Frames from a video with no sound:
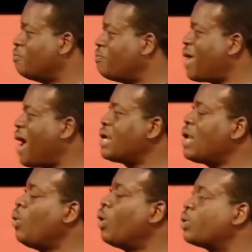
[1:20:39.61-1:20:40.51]
behind
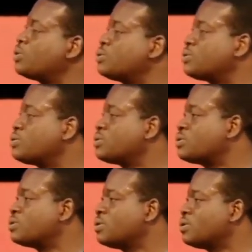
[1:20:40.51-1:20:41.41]
the words.
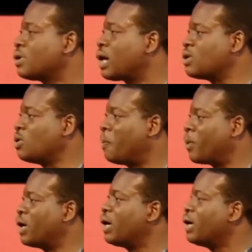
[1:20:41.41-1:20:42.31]
Can you
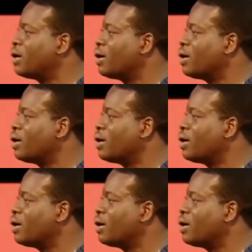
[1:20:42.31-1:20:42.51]
pray?